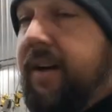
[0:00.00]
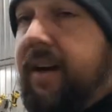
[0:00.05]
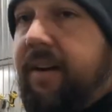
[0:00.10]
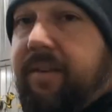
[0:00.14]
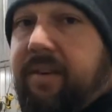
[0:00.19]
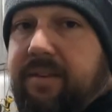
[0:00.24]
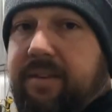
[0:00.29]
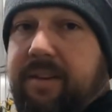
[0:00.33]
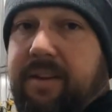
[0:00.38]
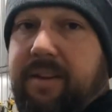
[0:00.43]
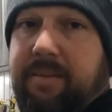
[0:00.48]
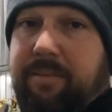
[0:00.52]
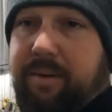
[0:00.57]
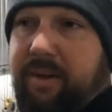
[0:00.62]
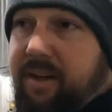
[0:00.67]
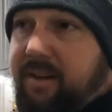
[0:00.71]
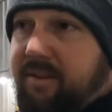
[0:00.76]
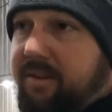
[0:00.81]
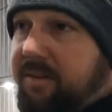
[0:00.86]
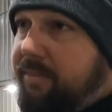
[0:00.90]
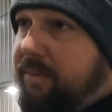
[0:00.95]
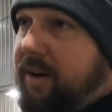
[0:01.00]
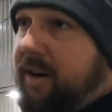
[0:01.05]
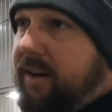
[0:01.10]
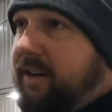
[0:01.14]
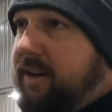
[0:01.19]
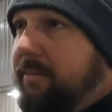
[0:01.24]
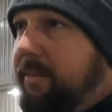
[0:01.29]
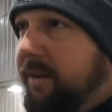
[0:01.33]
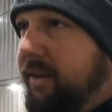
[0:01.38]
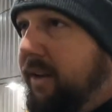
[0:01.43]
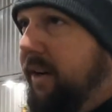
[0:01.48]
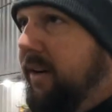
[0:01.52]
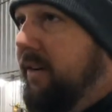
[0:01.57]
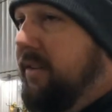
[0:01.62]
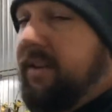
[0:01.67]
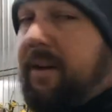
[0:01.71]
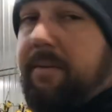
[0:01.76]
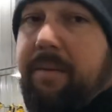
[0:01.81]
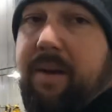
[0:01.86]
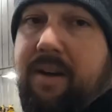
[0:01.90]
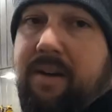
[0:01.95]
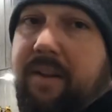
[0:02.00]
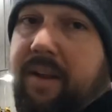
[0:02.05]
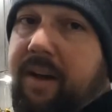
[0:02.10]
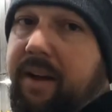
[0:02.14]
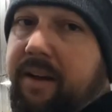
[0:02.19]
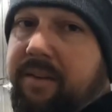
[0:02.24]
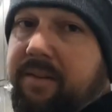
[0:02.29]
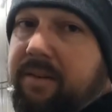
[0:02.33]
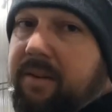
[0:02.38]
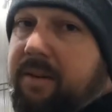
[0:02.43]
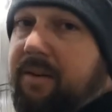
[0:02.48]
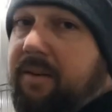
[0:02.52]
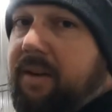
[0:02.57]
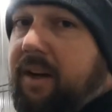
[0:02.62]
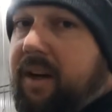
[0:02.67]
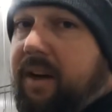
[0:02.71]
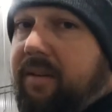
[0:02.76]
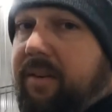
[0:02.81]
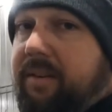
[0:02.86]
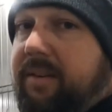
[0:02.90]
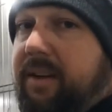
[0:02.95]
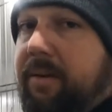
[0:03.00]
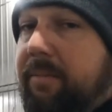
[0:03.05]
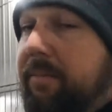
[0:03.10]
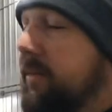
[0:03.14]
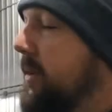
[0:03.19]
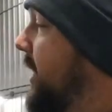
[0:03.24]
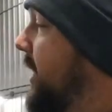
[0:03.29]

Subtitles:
Obviously the plates will probably come in later because they mail that. So I'll have a temp